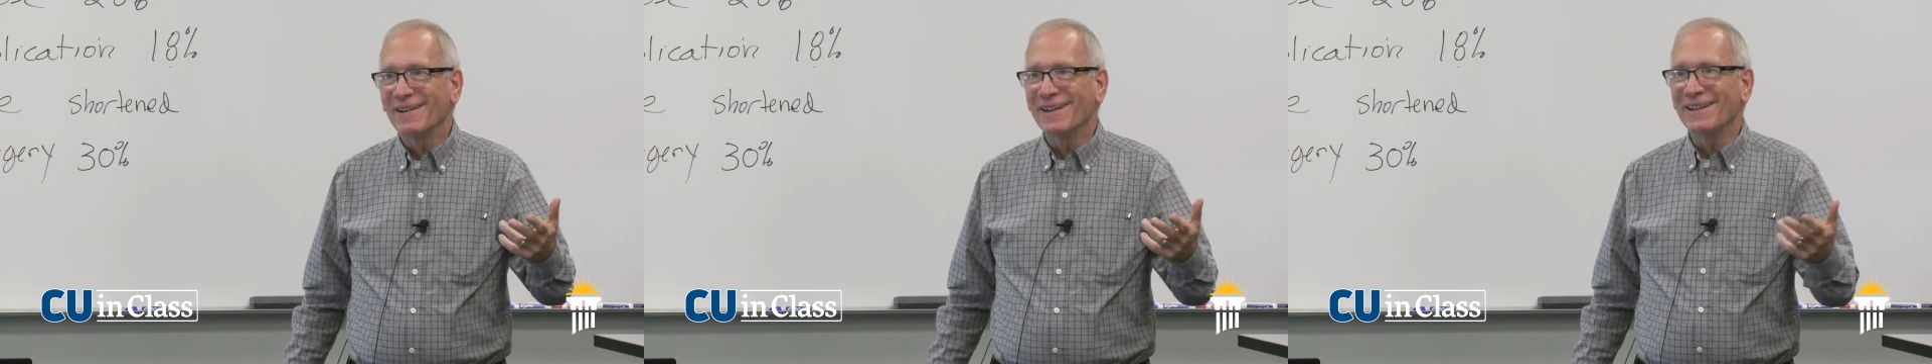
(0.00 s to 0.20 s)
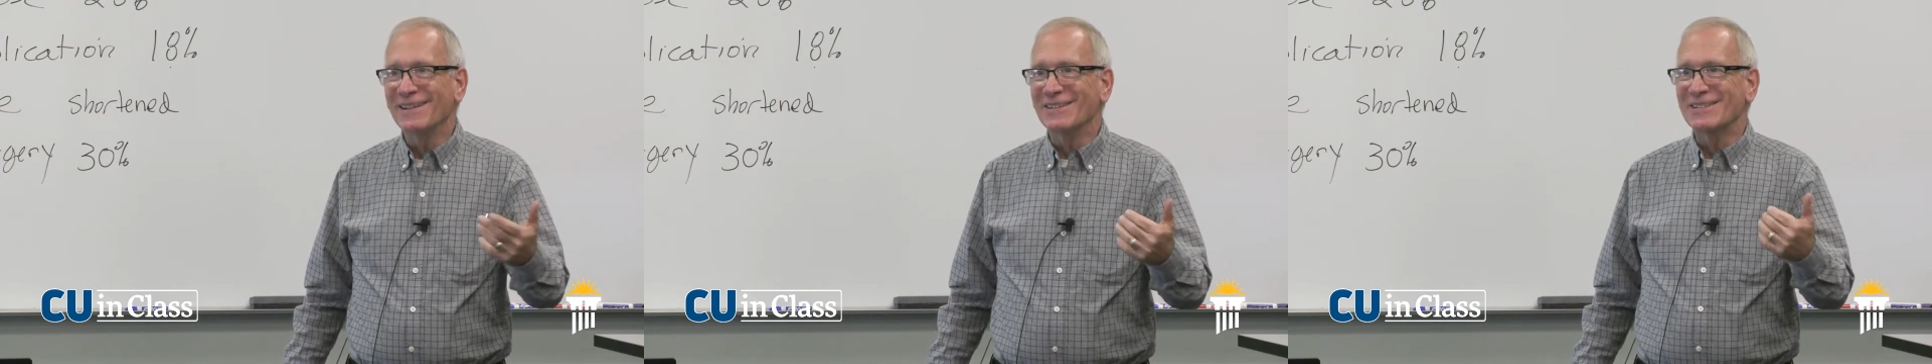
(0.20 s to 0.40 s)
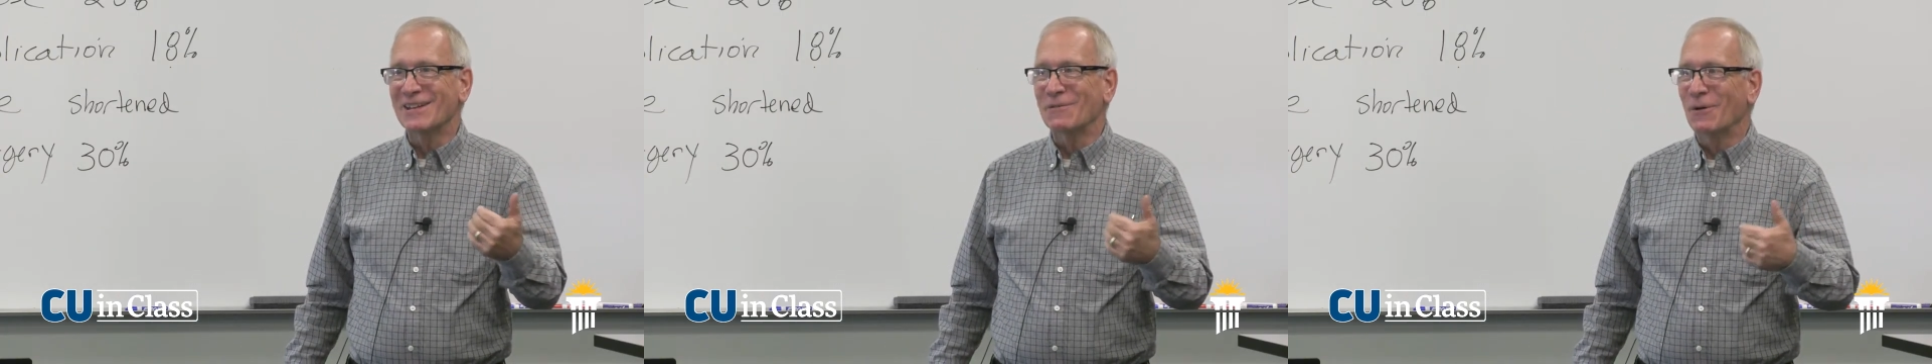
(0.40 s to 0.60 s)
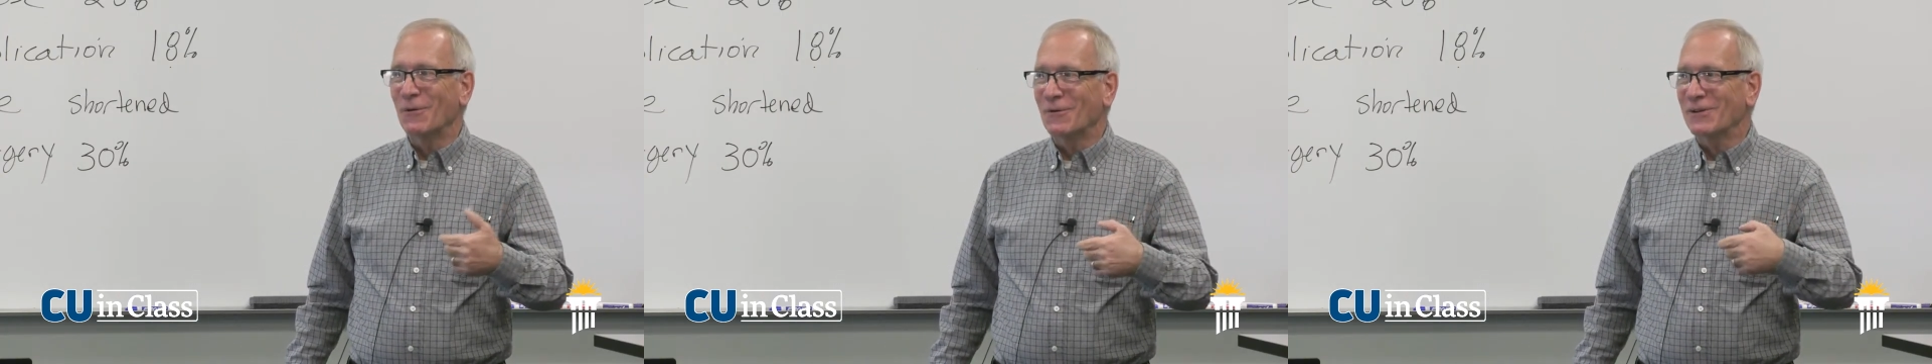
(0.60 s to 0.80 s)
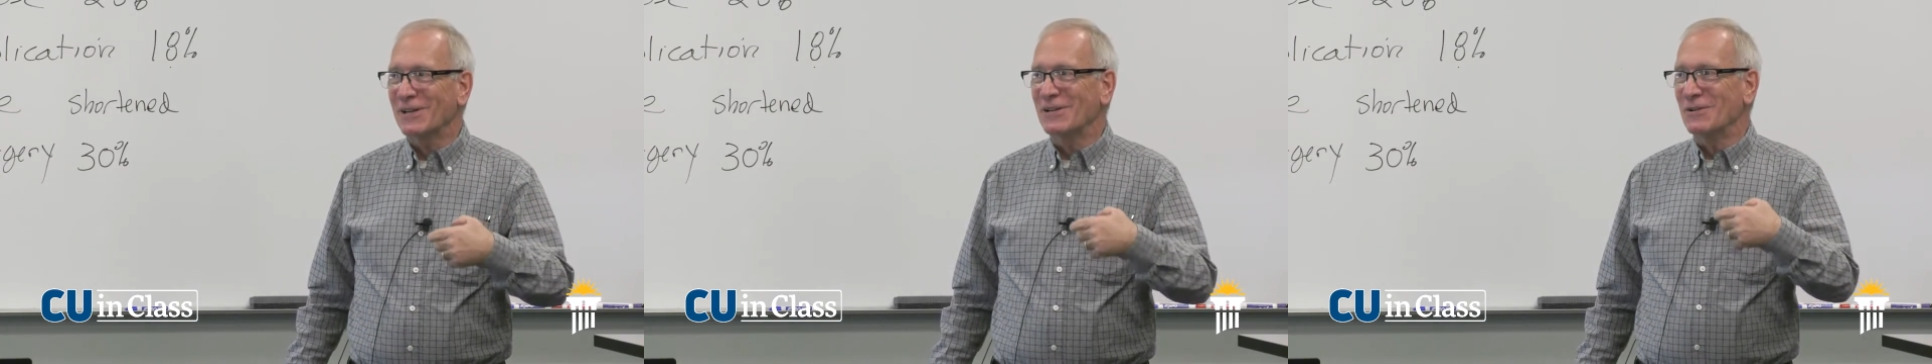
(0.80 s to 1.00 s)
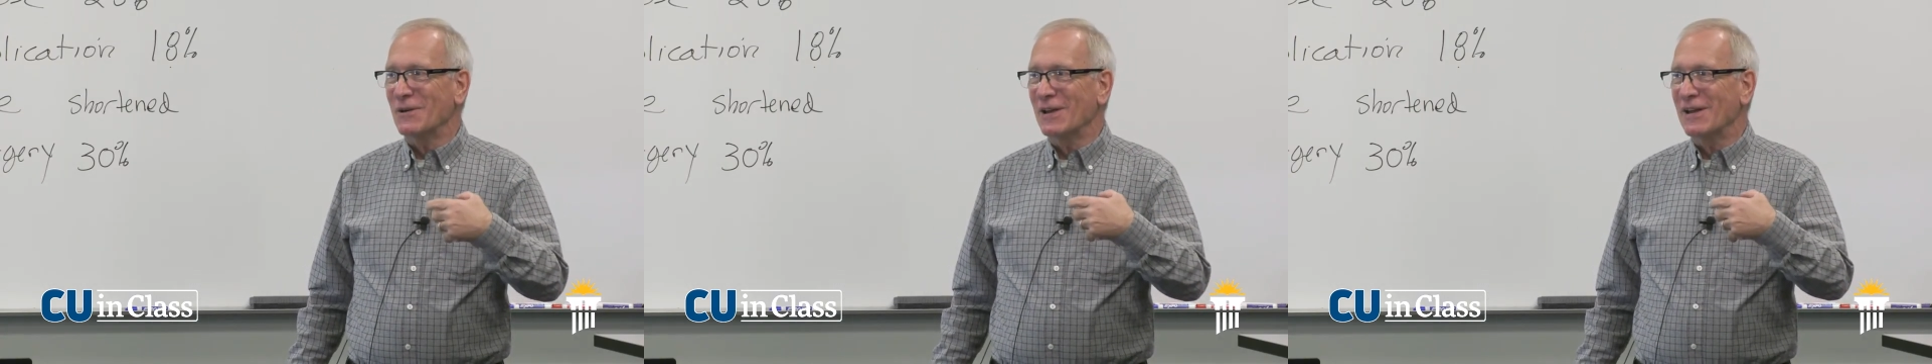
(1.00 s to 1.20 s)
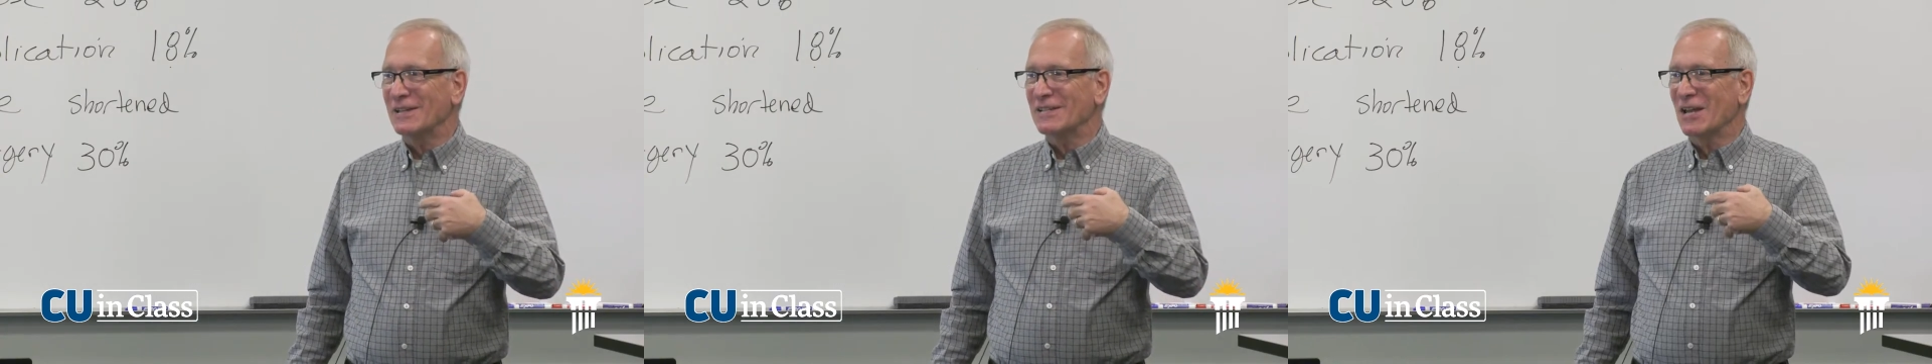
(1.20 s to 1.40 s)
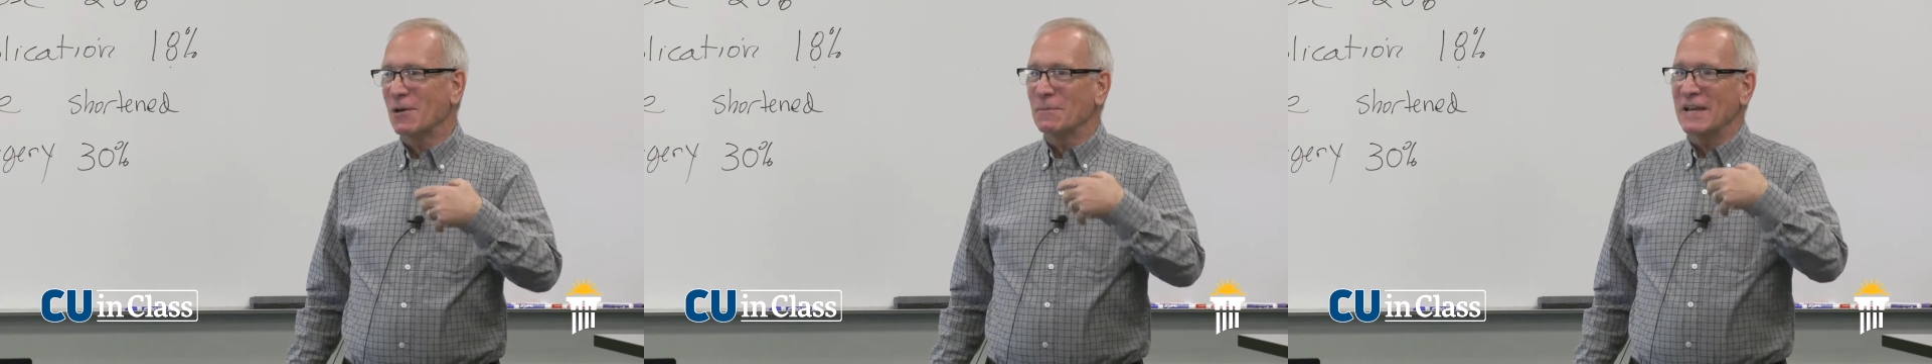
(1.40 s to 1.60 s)
And you say, well, can you
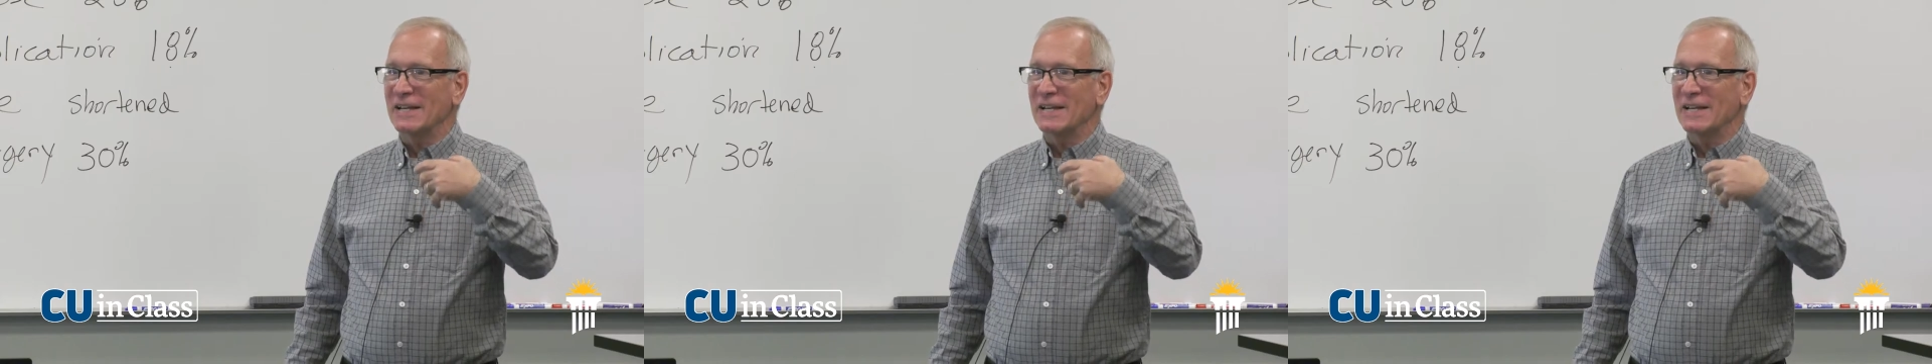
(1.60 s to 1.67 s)
tell me